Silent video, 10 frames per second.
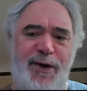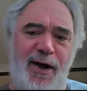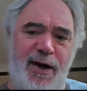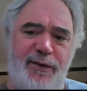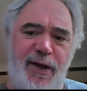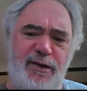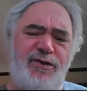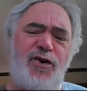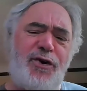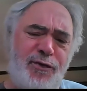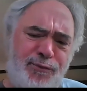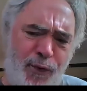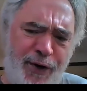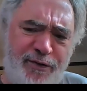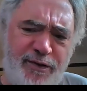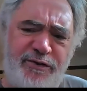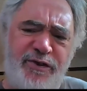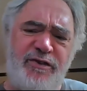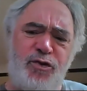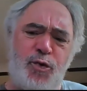went on, they they started in the 40s. As
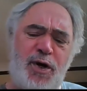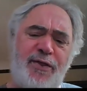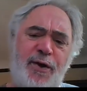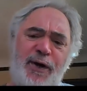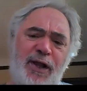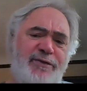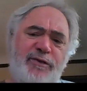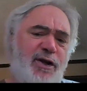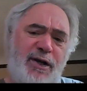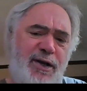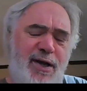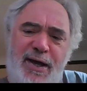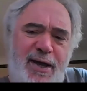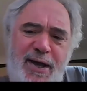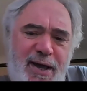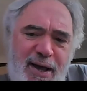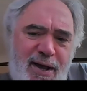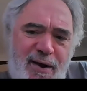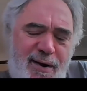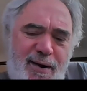the 60s went on, they realized, look,
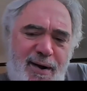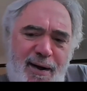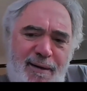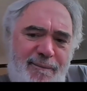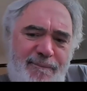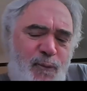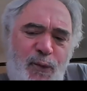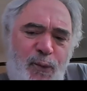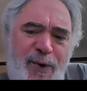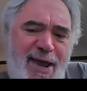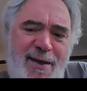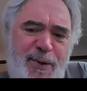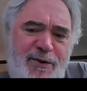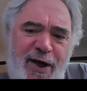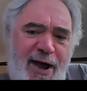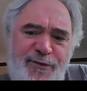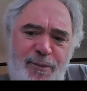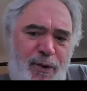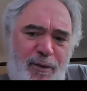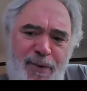uh, we can't be
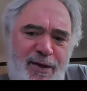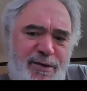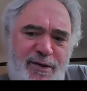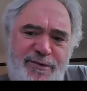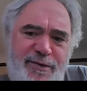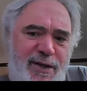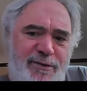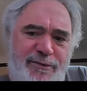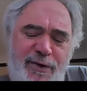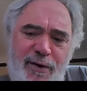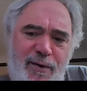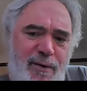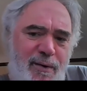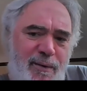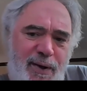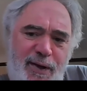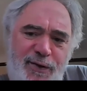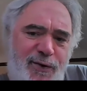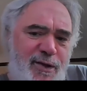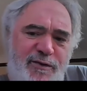factory built methods. And so
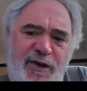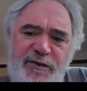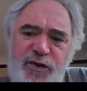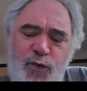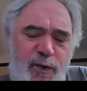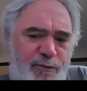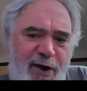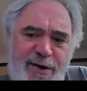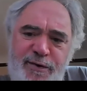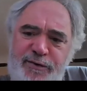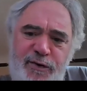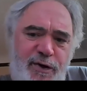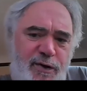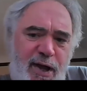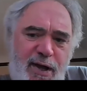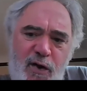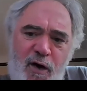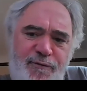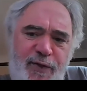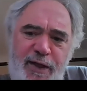during the 60s, when the factories started taking
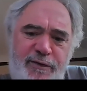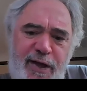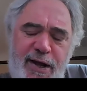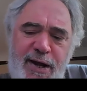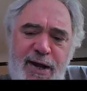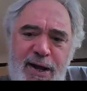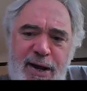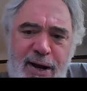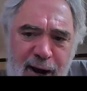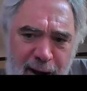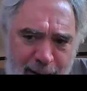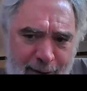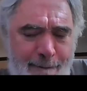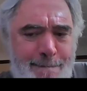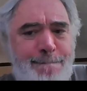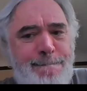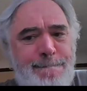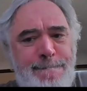off, they said, um,